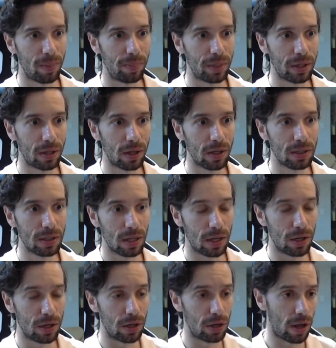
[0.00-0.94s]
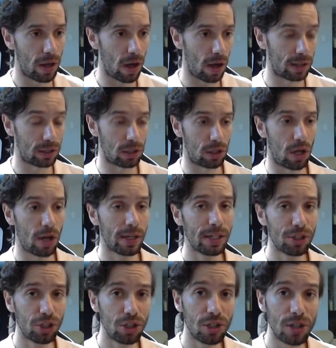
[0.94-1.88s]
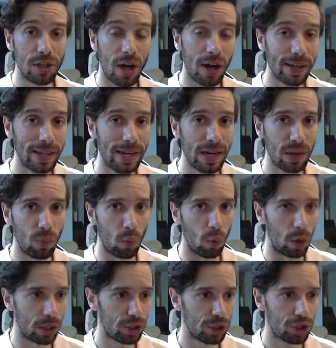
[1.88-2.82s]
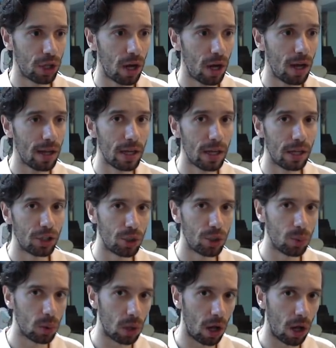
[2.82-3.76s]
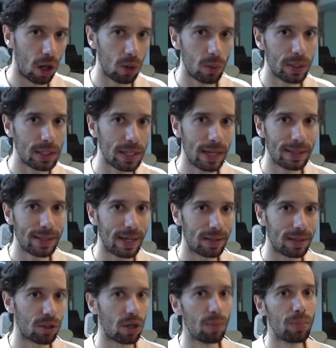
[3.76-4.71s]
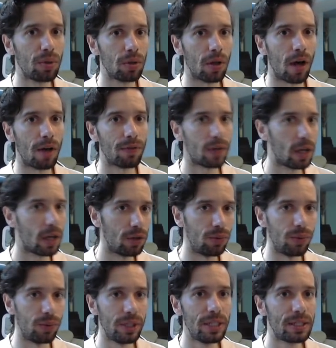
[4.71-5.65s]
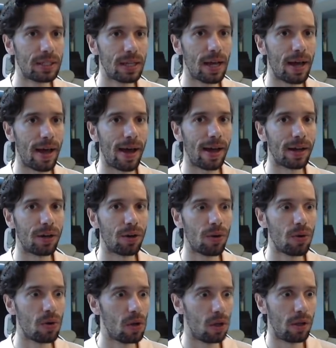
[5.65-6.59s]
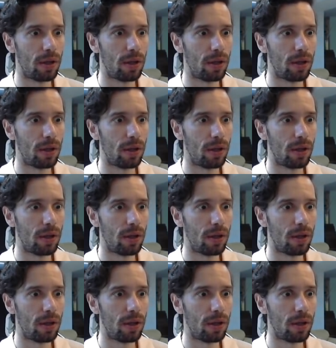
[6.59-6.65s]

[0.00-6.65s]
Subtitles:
because as long as she's not getting one shot, she will always get that tumble off, reset aggro,